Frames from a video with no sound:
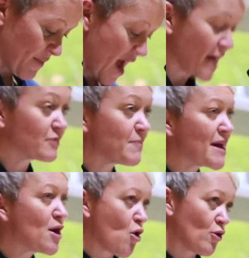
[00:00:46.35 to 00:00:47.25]
has
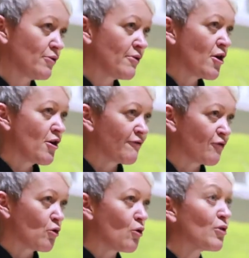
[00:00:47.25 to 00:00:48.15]
been on
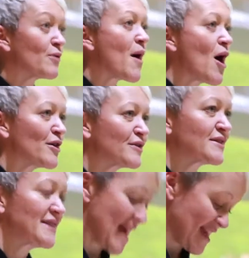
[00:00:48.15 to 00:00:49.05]
for the
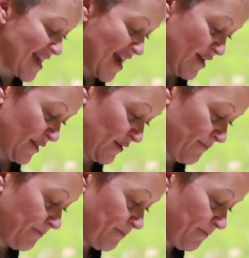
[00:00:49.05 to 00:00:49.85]
past 10 years.